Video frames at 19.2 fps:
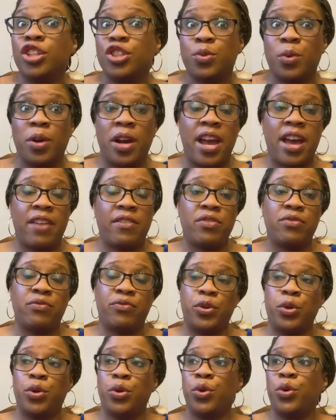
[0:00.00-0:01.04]
we're having
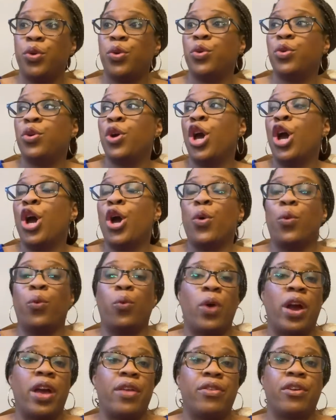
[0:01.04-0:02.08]
food,
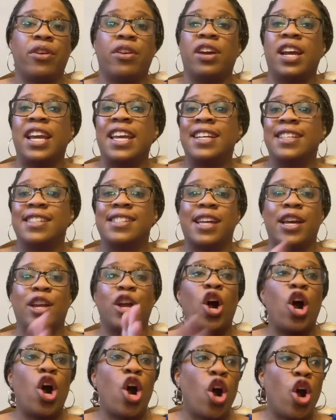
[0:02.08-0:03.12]
whether it's at
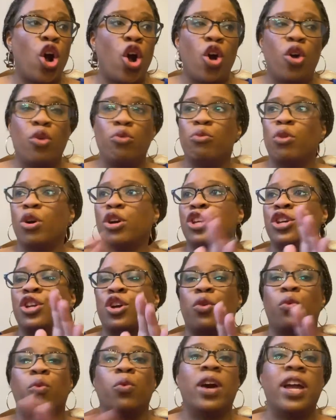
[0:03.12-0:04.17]
home,
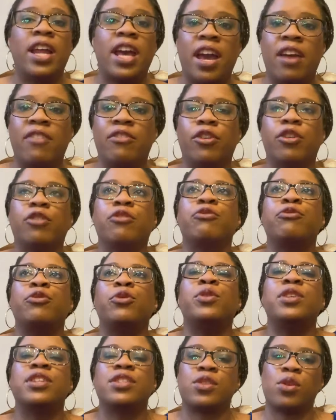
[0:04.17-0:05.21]
whatever,
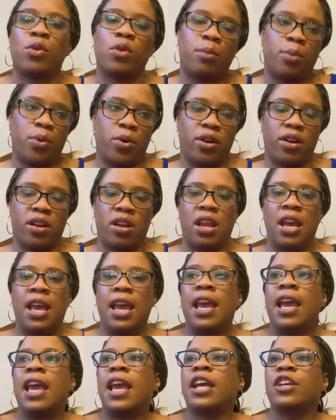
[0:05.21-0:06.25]
food is so important.
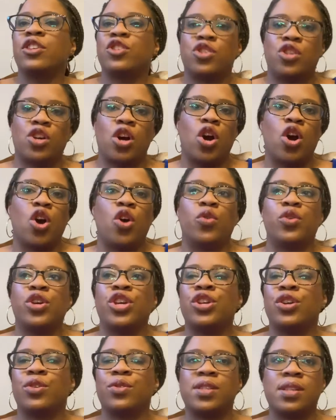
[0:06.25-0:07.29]
And so,
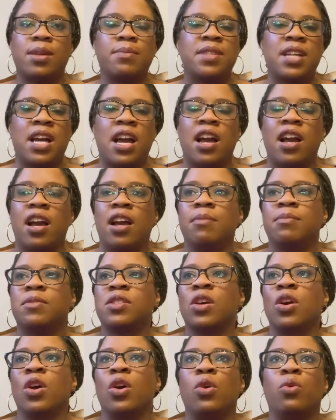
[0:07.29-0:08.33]
sometimes
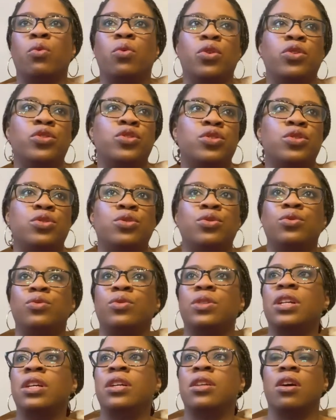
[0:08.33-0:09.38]
we'll do,
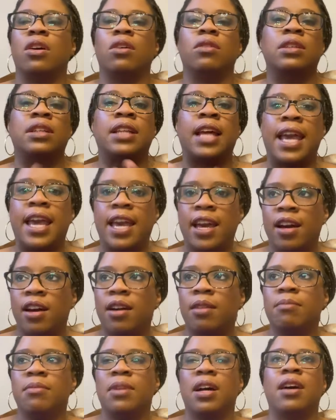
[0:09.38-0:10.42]

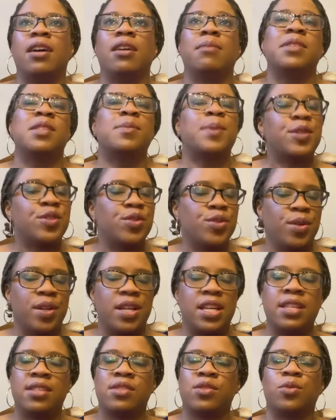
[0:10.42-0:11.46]
lamb, especially
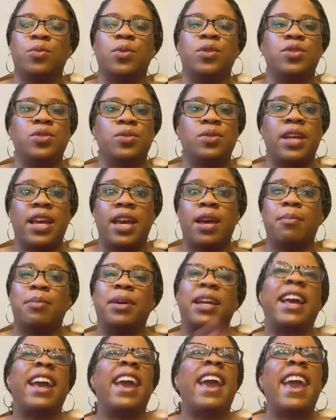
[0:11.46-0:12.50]
during Easter, we'll do lamb,
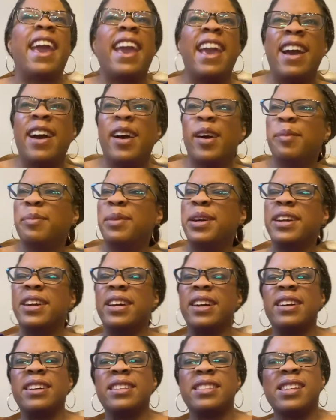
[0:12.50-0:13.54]
but ham,
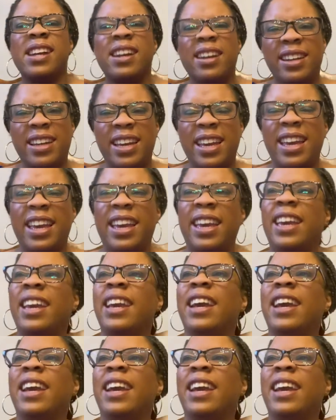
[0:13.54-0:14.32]
turkey,